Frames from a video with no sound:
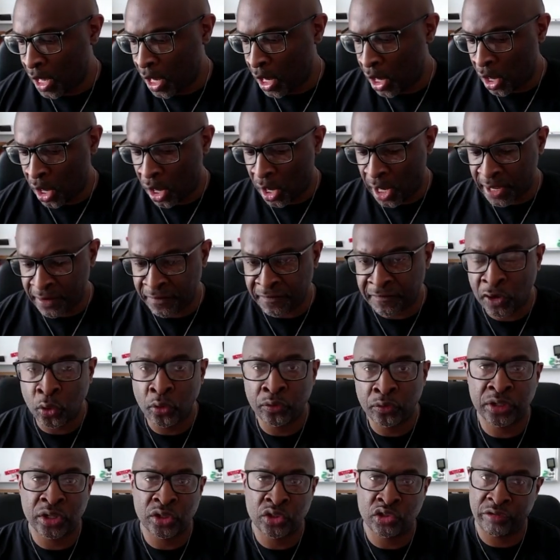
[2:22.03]
are
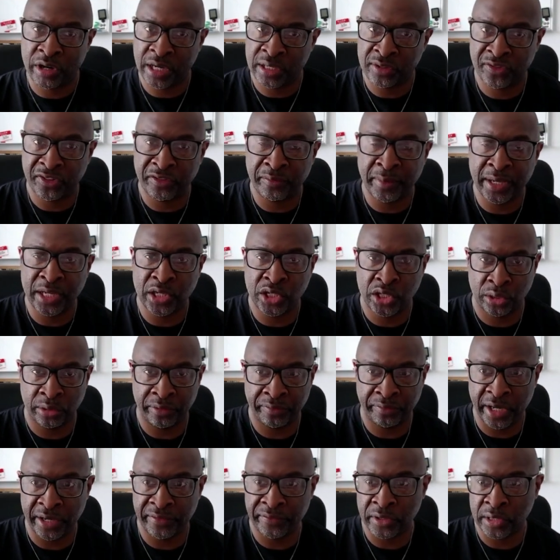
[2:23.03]
involved in the transformation of
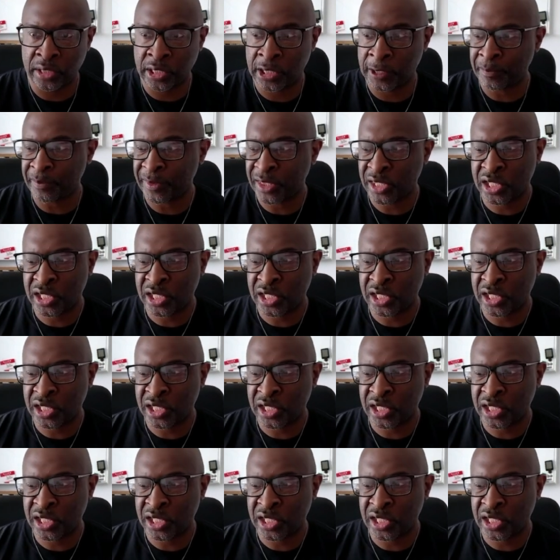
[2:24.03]
others.